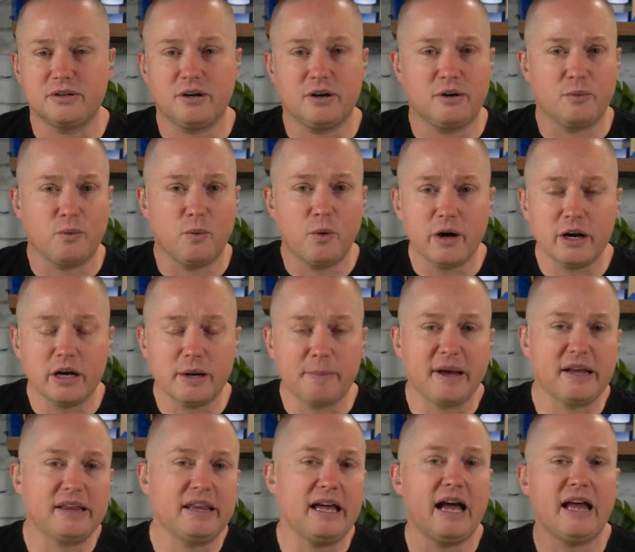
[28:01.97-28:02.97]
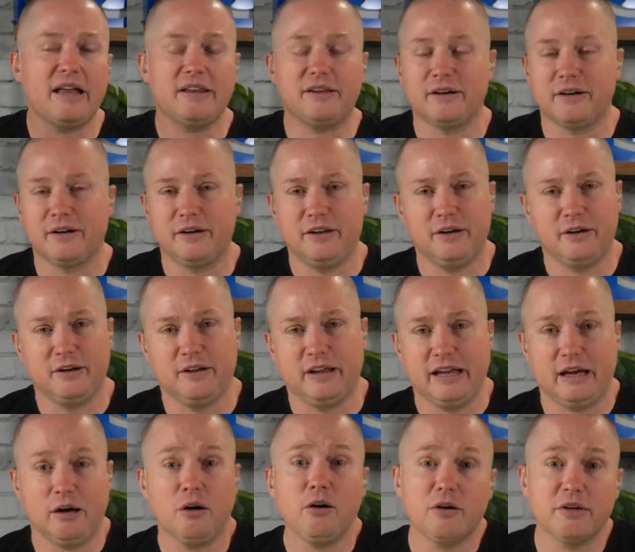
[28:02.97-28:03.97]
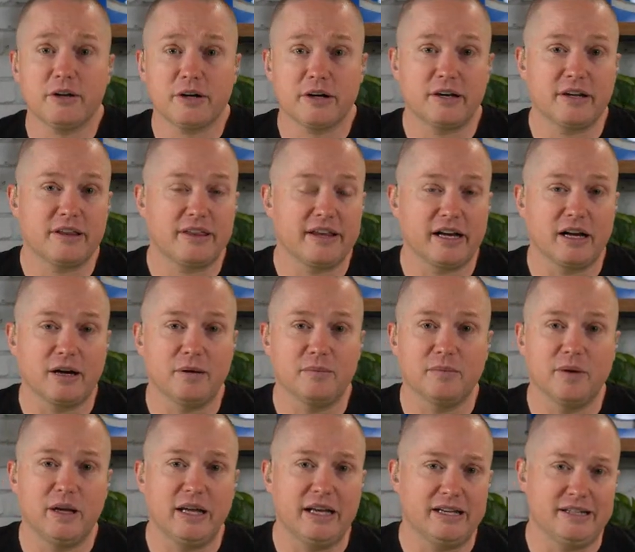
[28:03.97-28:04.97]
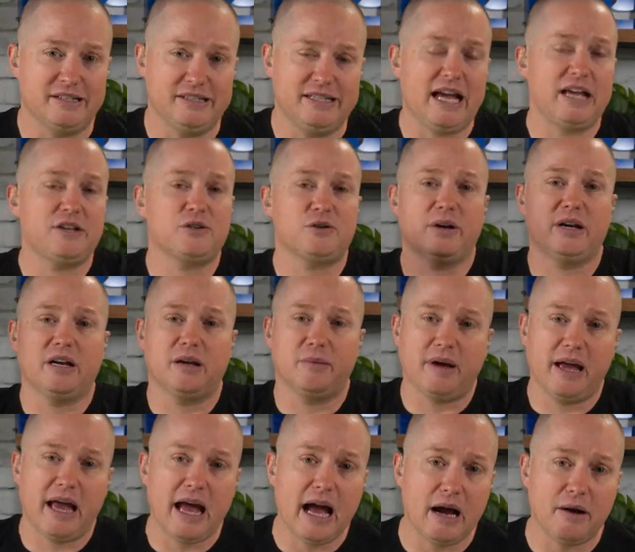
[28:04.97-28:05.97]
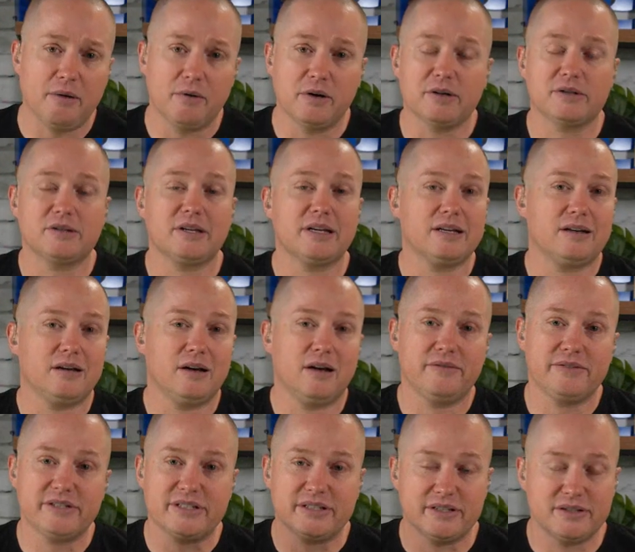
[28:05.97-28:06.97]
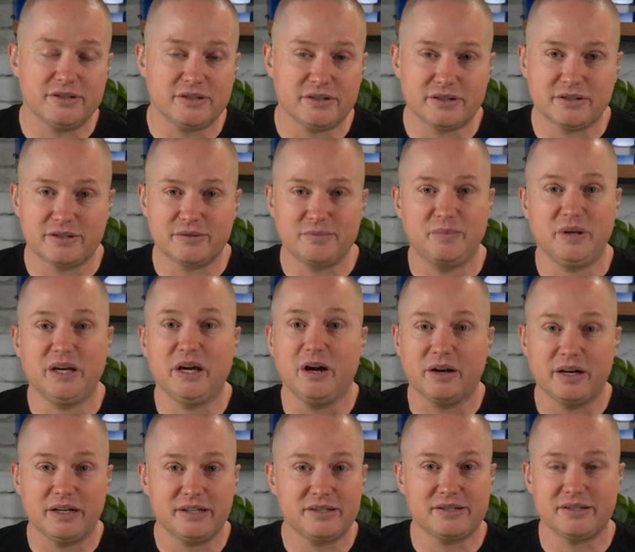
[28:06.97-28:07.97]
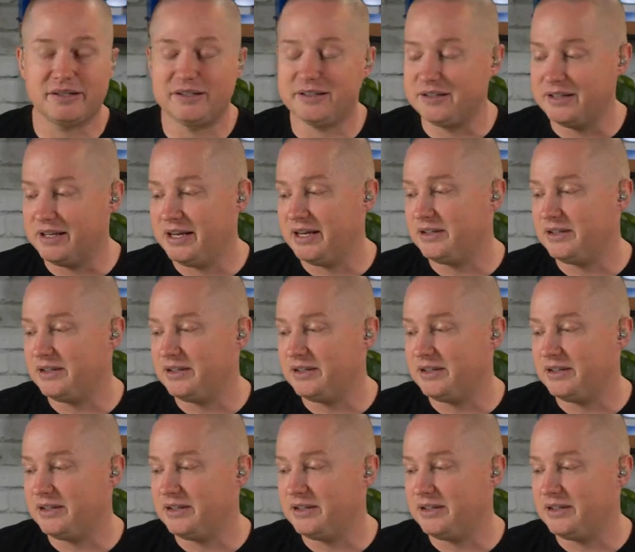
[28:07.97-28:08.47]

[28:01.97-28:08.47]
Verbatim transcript: are, are worried about that. They're, they're like, oh, they're going to think I'm exaggerating my hours. Like, obviously, just be honest and,